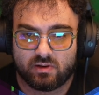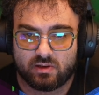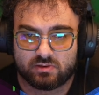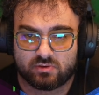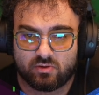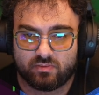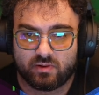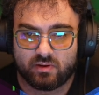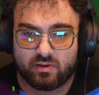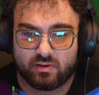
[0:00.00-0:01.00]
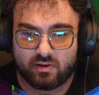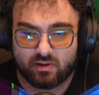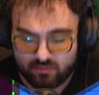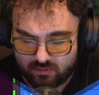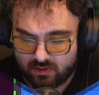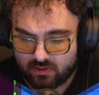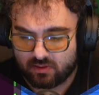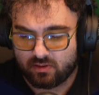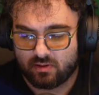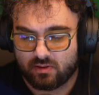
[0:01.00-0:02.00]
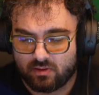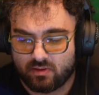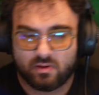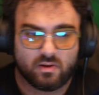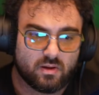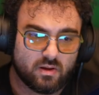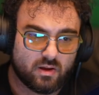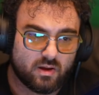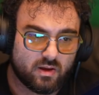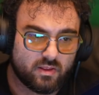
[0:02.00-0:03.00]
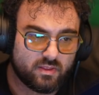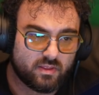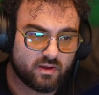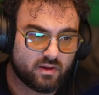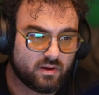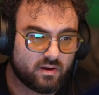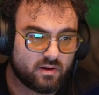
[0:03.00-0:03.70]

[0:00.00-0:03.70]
Let's copy the number, and then